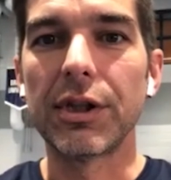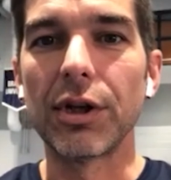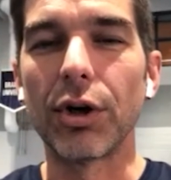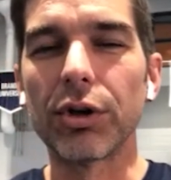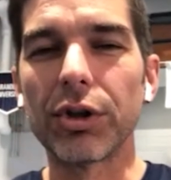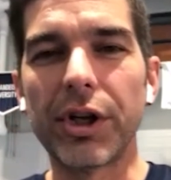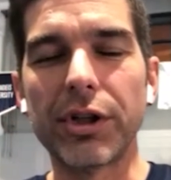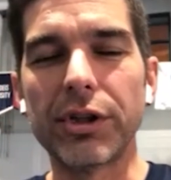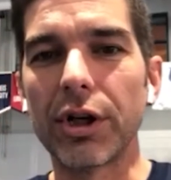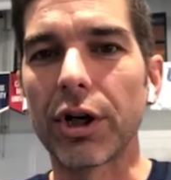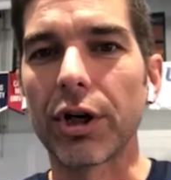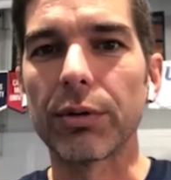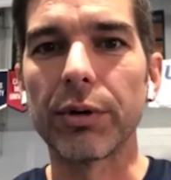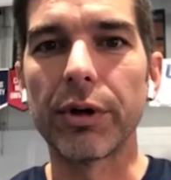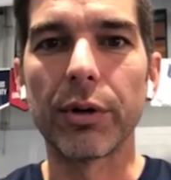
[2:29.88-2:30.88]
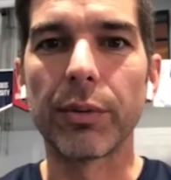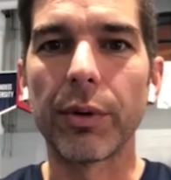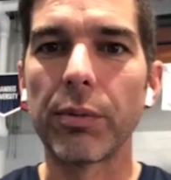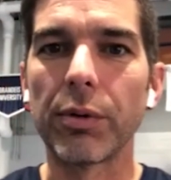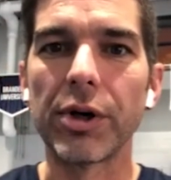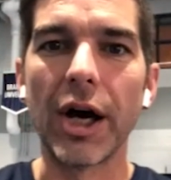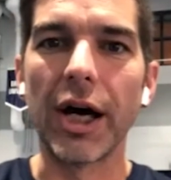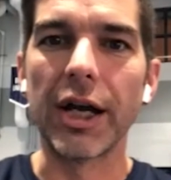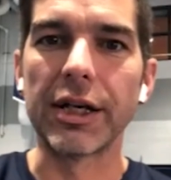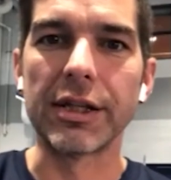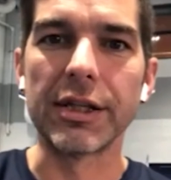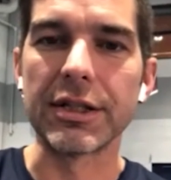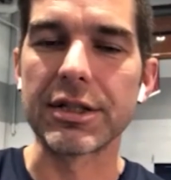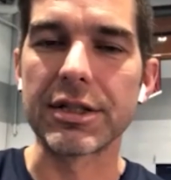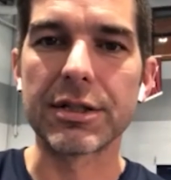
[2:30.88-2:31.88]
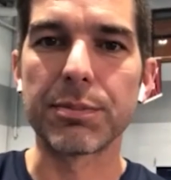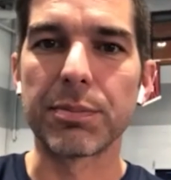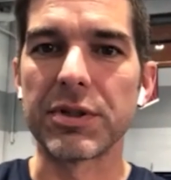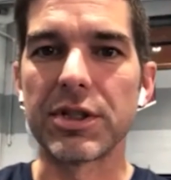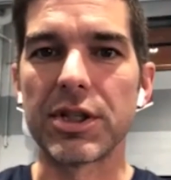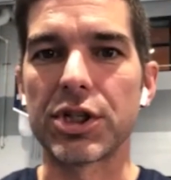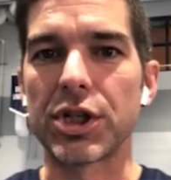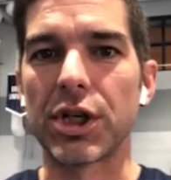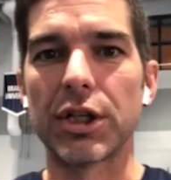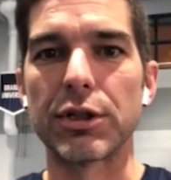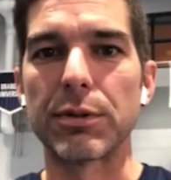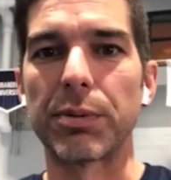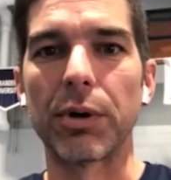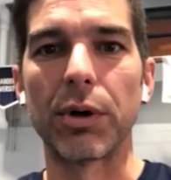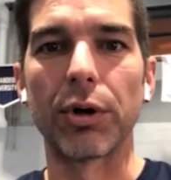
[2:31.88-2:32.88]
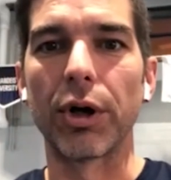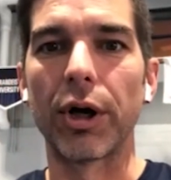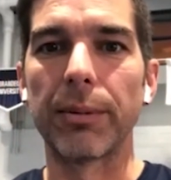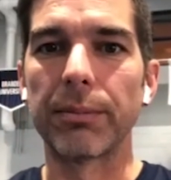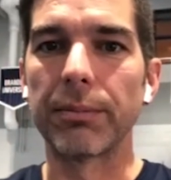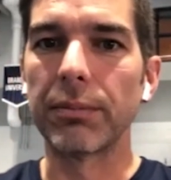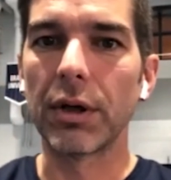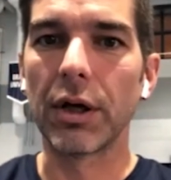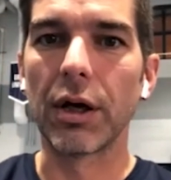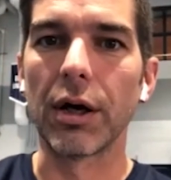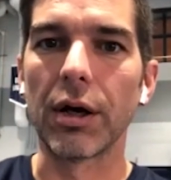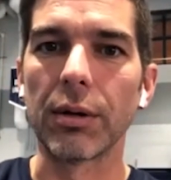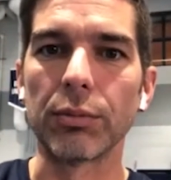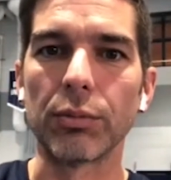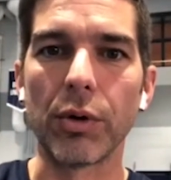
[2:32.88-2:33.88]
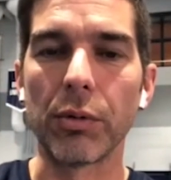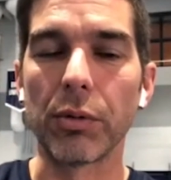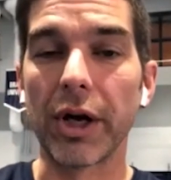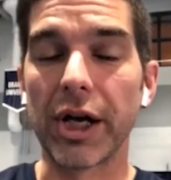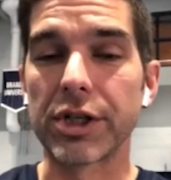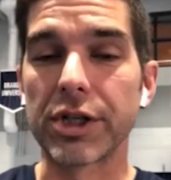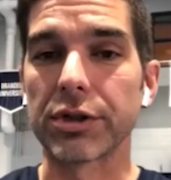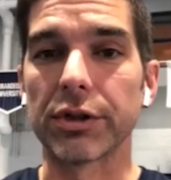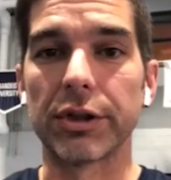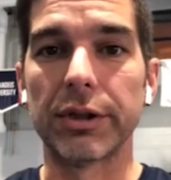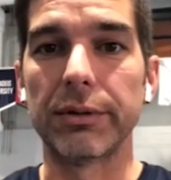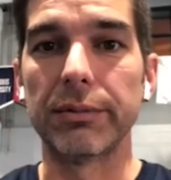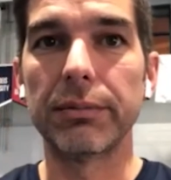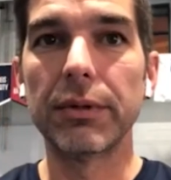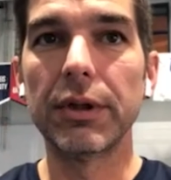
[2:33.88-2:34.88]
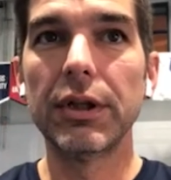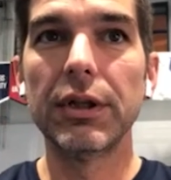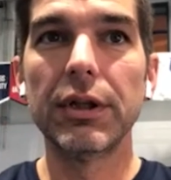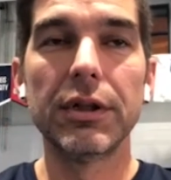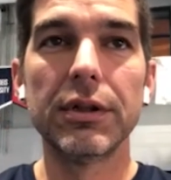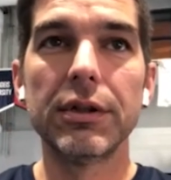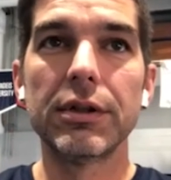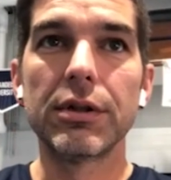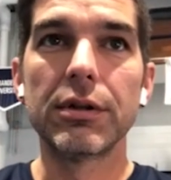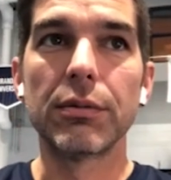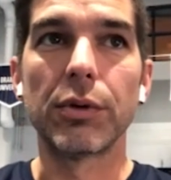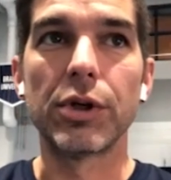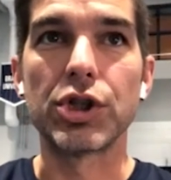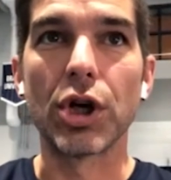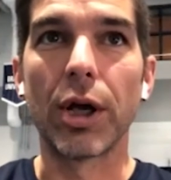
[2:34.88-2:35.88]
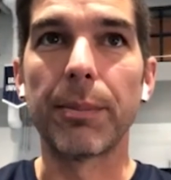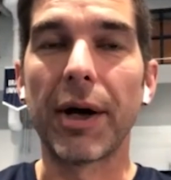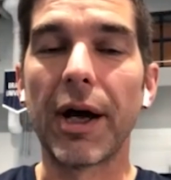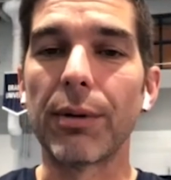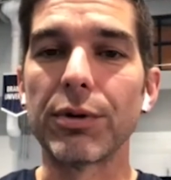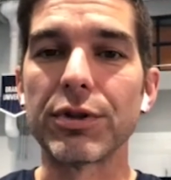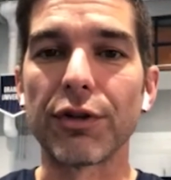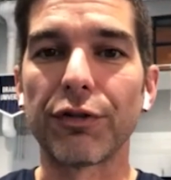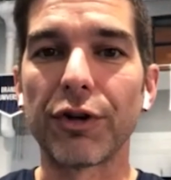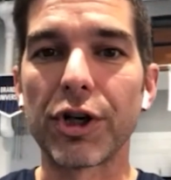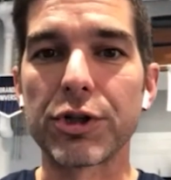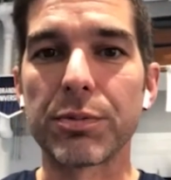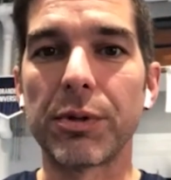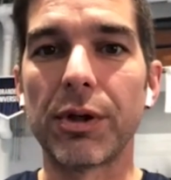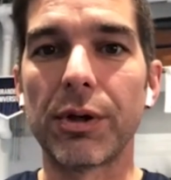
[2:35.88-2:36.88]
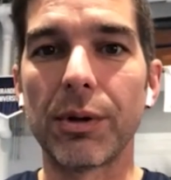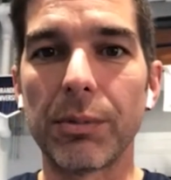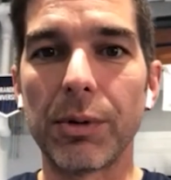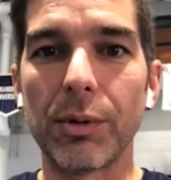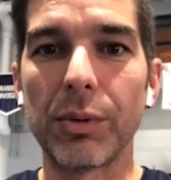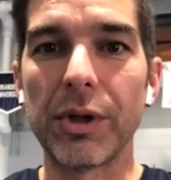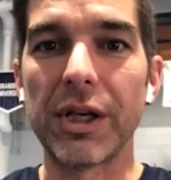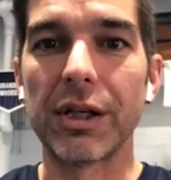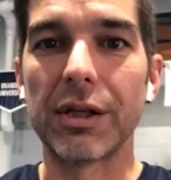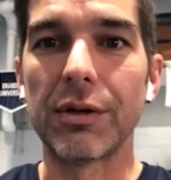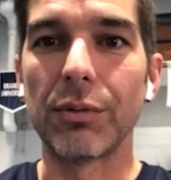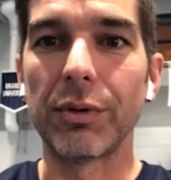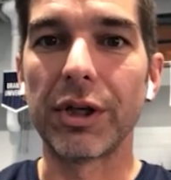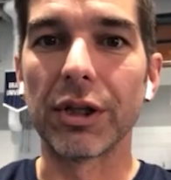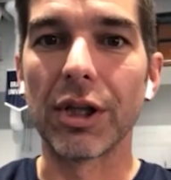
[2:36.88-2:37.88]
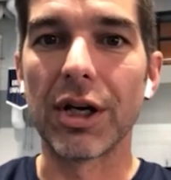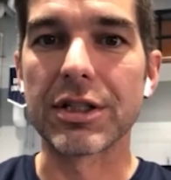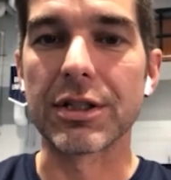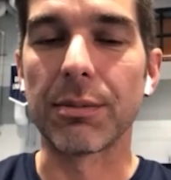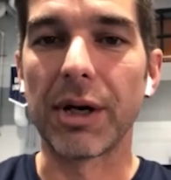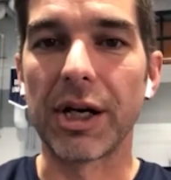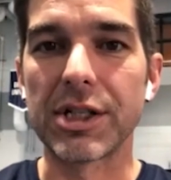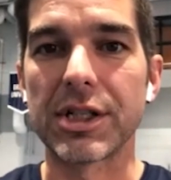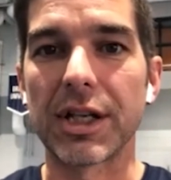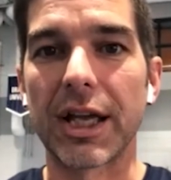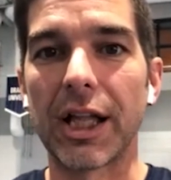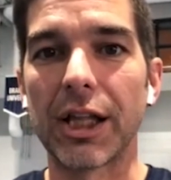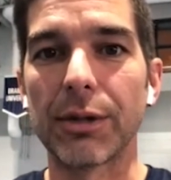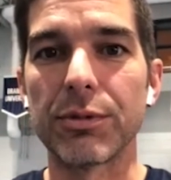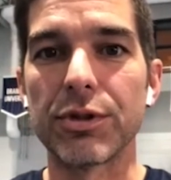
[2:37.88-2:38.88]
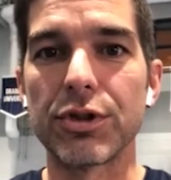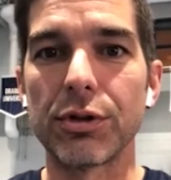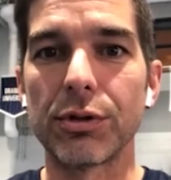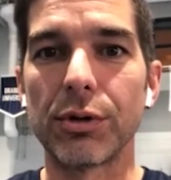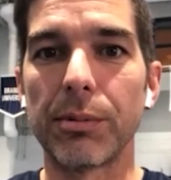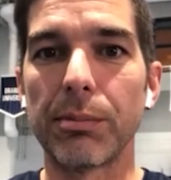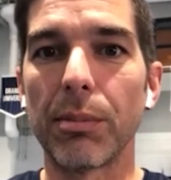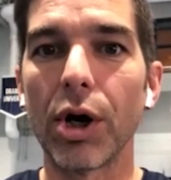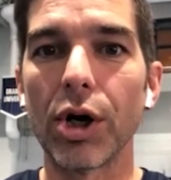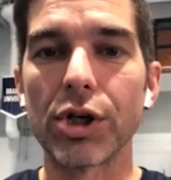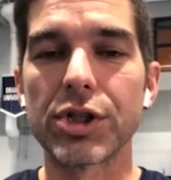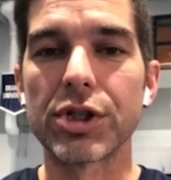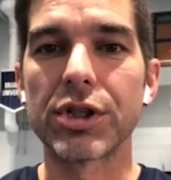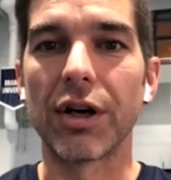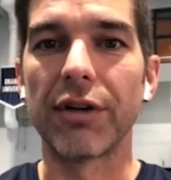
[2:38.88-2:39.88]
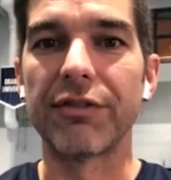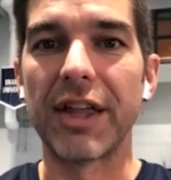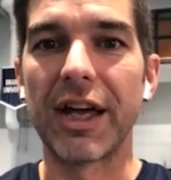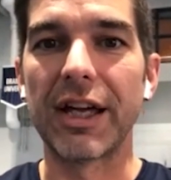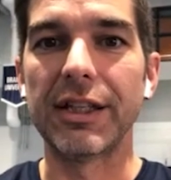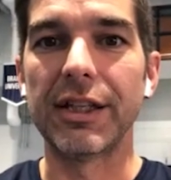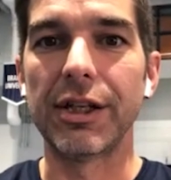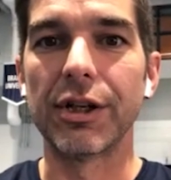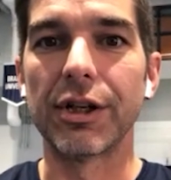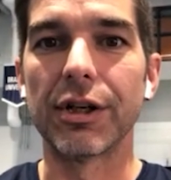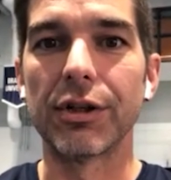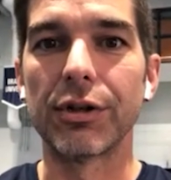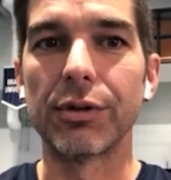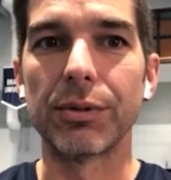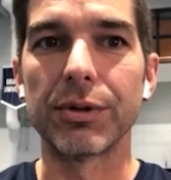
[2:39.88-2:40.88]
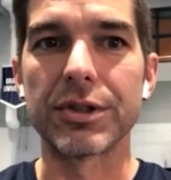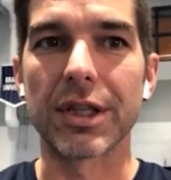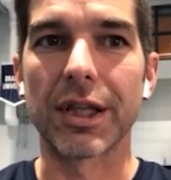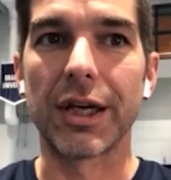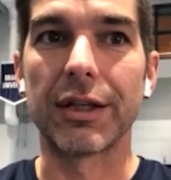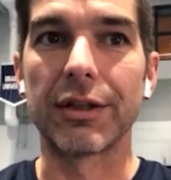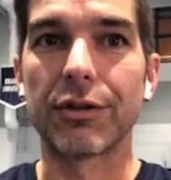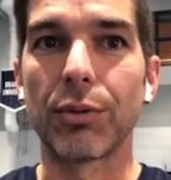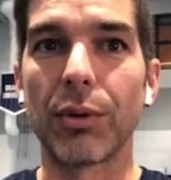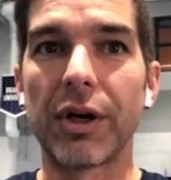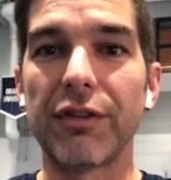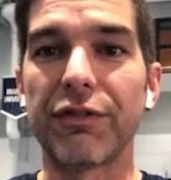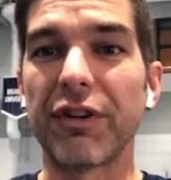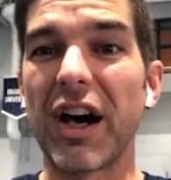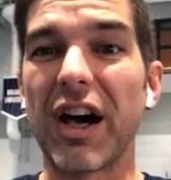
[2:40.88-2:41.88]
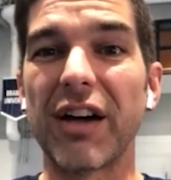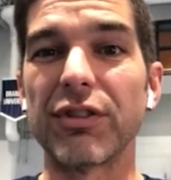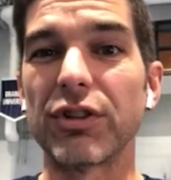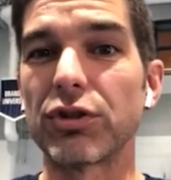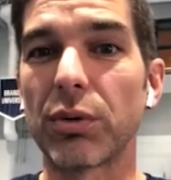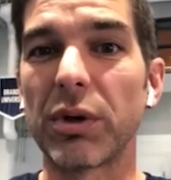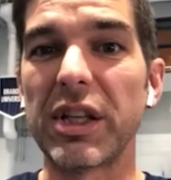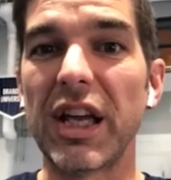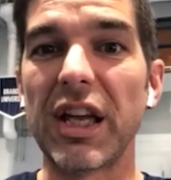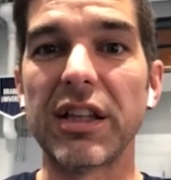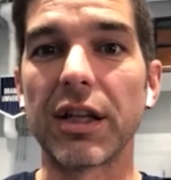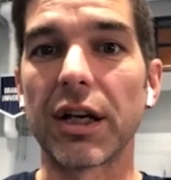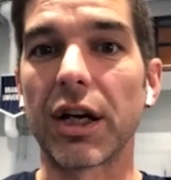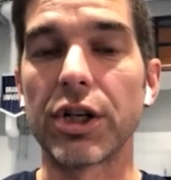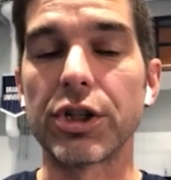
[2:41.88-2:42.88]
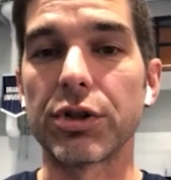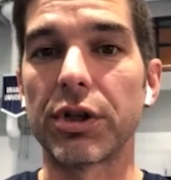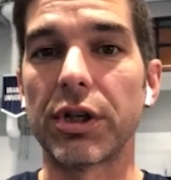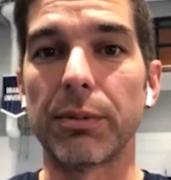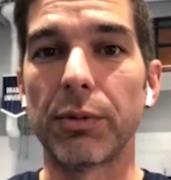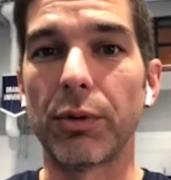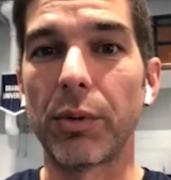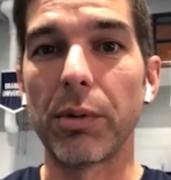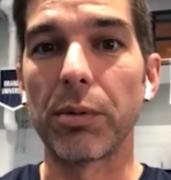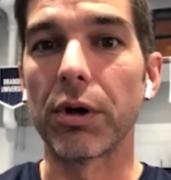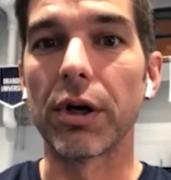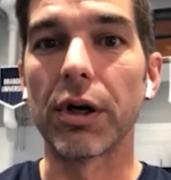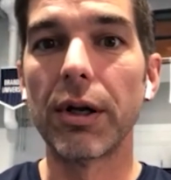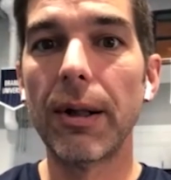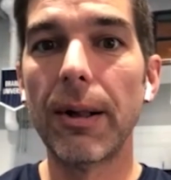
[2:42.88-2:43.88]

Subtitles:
early in their career, we were not in this position as a program. We were actually, when John Powell was a freshman, I mean, we had lost a match to Kalamazoo in March of that year, who was like 25 or 28 in the country. I mean, we were